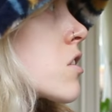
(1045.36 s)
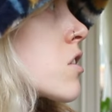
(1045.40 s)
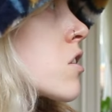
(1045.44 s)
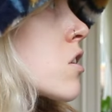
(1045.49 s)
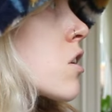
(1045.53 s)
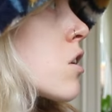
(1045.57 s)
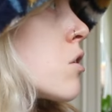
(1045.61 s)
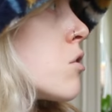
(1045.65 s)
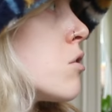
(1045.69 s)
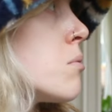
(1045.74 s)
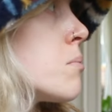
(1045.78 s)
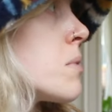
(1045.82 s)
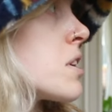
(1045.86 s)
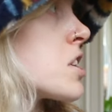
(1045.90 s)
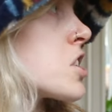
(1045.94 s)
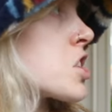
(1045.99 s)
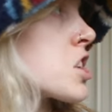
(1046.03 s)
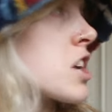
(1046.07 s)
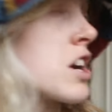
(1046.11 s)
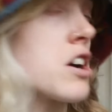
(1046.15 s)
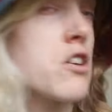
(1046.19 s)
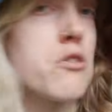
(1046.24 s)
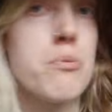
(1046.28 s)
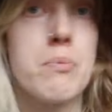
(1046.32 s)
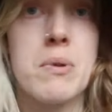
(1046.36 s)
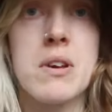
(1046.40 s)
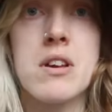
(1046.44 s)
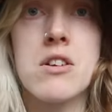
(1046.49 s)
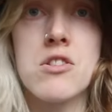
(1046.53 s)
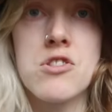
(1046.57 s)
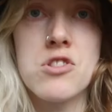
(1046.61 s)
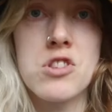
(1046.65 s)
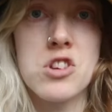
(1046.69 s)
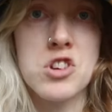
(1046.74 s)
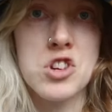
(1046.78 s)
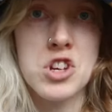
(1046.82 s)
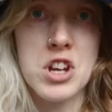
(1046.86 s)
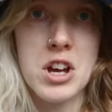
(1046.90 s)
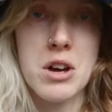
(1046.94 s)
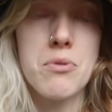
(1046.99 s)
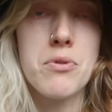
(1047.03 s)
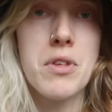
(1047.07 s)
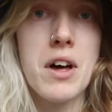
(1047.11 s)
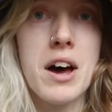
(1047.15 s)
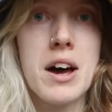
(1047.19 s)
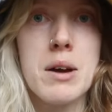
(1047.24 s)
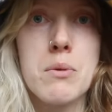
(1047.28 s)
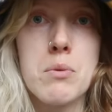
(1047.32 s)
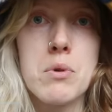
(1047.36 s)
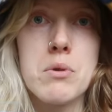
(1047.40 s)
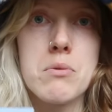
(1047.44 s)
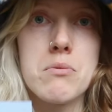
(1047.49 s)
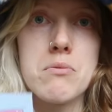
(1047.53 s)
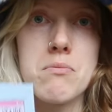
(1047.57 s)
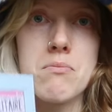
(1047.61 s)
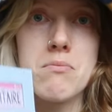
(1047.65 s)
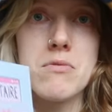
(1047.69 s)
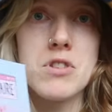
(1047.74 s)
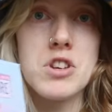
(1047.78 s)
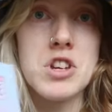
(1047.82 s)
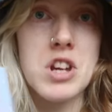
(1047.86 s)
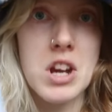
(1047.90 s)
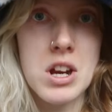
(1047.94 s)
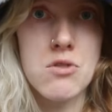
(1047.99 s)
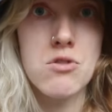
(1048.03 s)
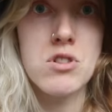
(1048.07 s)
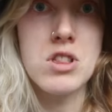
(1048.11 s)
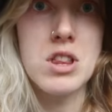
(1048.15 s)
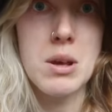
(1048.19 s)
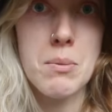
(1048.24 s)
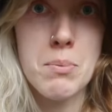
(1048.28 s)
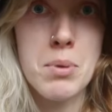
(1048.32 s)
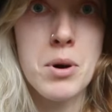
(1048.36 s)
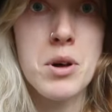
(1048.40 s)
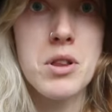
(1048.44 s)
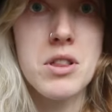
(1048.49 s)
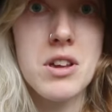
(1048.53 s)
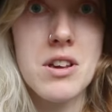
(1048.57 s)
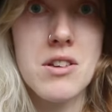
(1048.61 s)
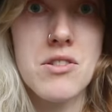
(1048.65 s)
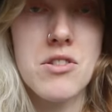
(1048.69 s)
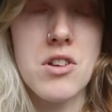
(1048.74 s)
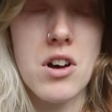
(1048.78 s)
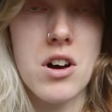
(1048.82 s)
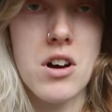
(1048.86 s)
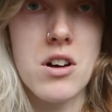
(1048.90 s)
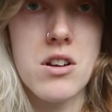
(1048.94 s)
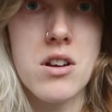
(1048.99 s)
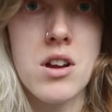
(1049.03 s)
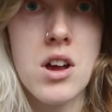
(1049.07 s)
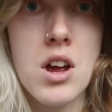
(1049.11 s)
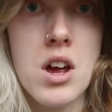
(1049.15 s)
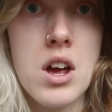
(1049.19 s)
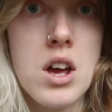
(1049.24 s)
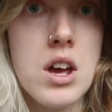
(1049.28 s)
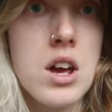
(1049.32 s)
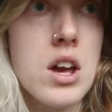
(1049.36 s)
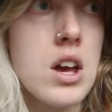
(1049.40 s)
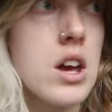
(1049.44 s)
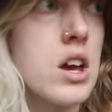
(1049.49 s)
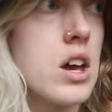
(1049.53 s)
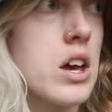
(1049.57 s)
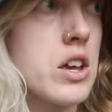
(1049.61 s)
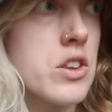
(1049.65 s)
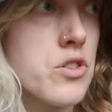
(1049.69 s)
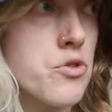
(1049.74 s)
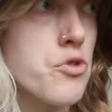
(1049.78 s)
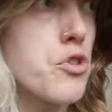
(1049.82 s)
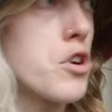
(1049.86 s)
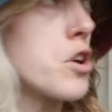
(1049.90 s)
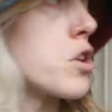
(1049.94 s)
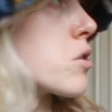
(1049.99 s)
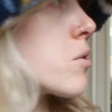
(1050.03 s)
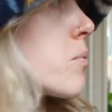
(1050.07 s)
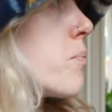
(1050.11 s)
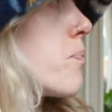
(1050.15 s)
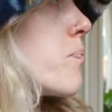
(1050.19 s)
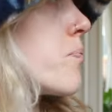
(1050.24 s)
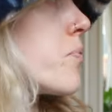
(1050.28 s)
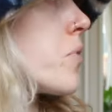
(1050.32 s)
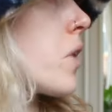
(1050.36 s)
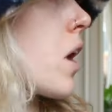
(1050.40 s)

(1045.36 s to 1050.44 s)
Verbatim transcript: to go on my shelf because the shelf that I would genuinely put these on is full.